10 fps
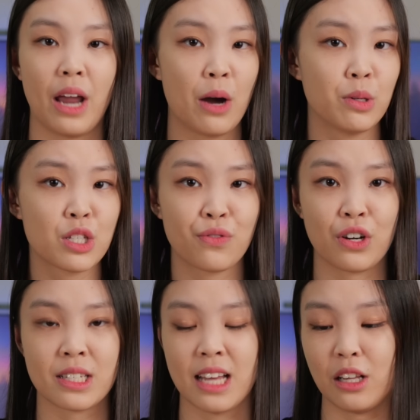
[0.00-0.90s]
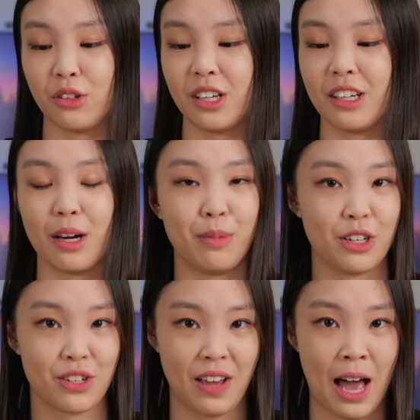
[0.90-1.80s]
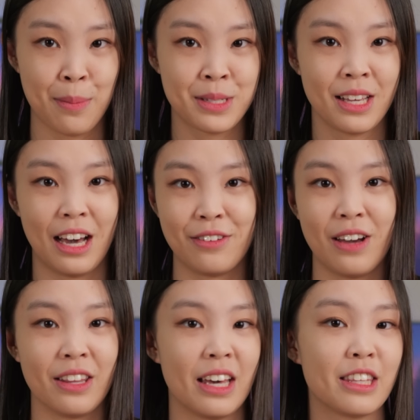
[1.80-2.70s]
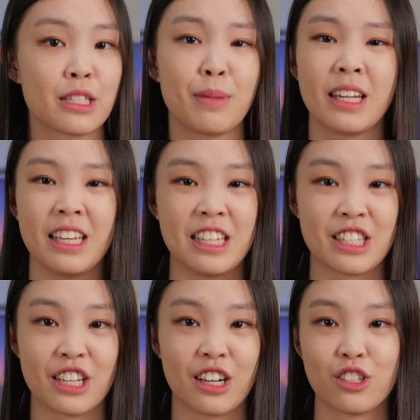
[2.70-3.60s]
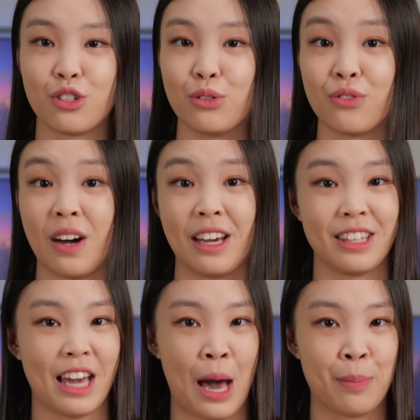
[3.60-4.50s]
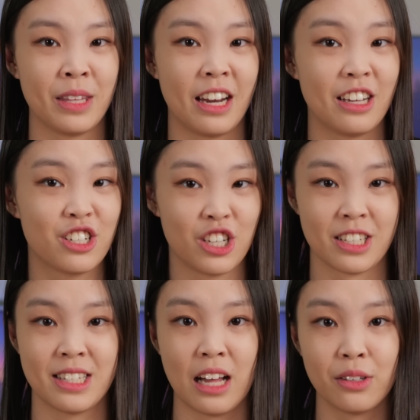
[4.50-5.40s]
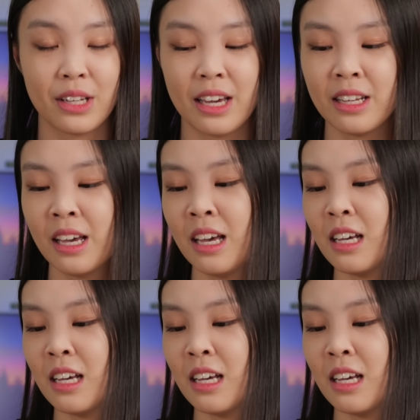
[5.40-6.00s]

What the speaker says: I was first downloading a bunch of apps, I found that this made it easier to find the app that I just downloaded.